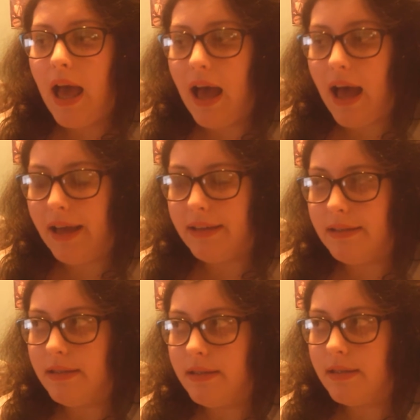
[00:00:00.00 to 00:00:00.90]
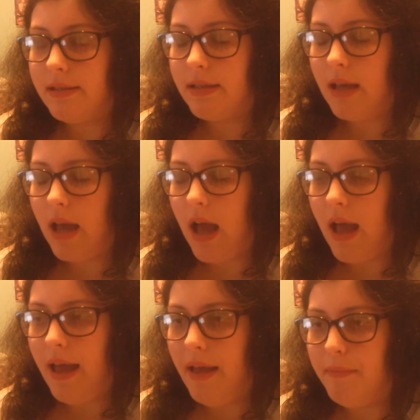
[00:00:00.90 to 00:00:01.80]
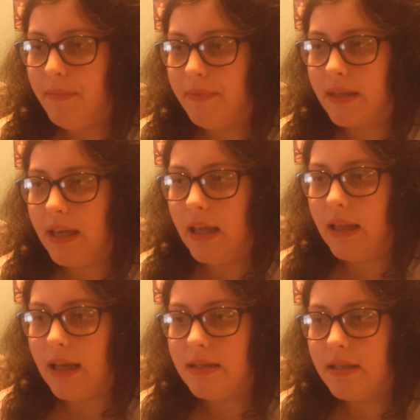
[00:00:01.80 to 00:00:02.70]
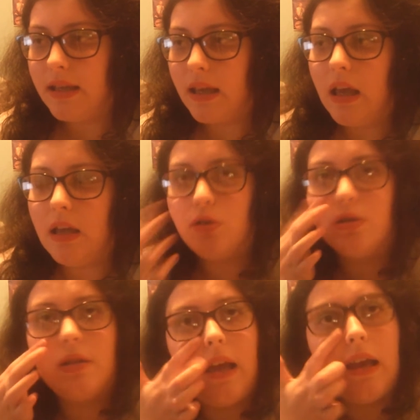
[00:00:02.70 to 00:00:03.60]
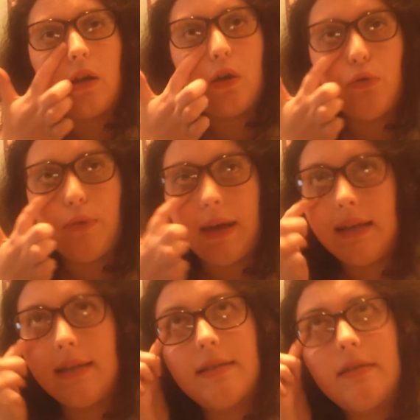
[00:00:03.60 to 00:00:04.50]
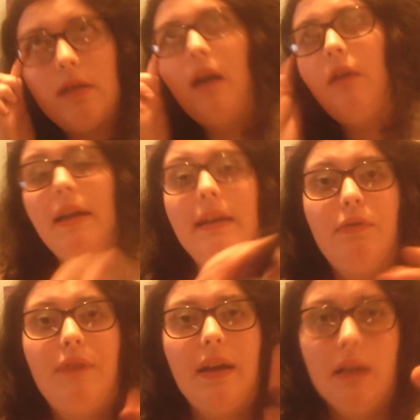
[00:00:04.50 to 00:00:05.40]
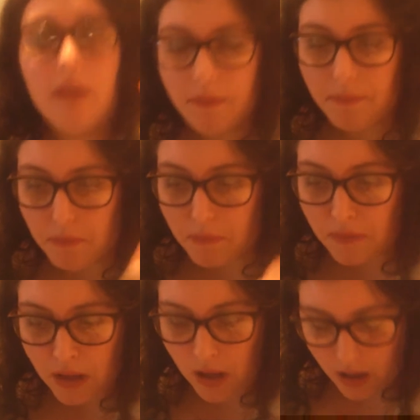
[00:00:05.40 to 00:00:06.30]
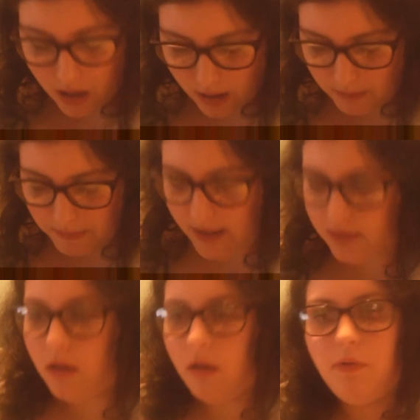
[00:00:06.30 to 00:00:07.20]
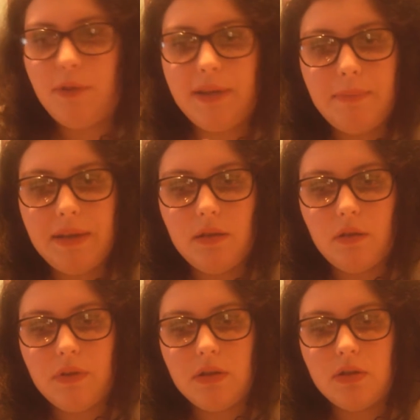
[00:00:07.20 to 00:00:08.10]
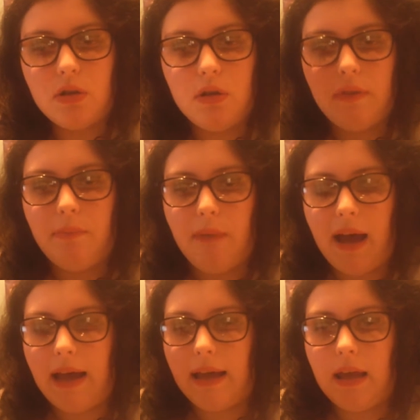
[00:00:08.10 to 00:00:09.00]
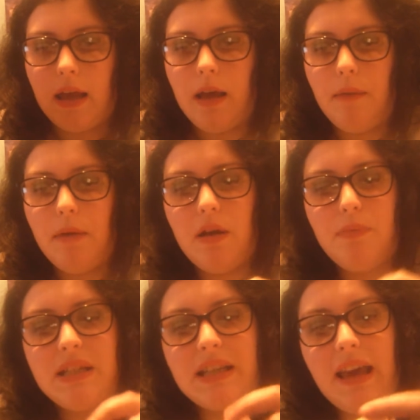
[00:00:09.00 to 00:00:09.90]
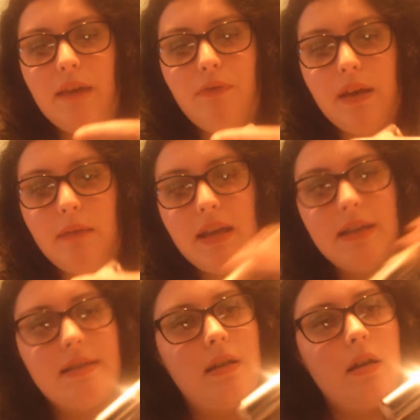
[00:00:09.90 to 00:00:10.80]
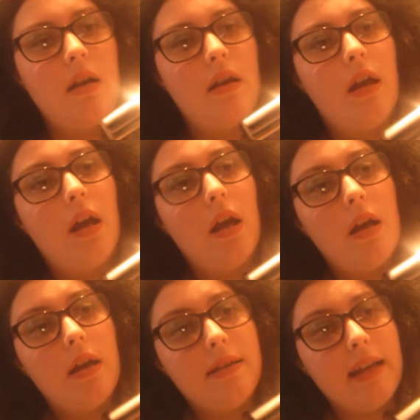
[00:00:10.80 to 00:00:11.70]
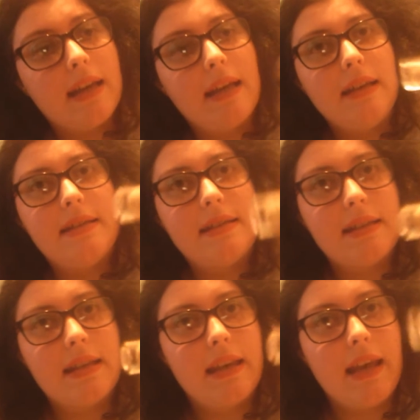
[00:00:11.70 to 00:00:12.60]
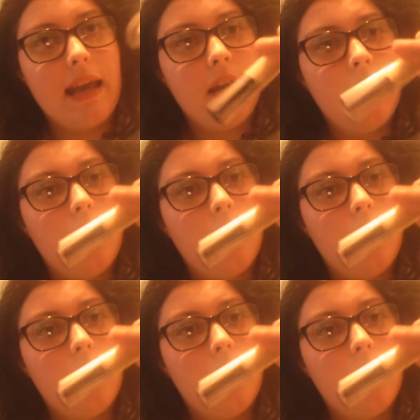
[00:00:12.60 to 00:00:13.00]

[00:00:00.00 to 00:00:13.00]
and it lasts, like it doesn't like crease or anything. And the other one I've been loving to go with my Urban Decay theme is the Naked Skin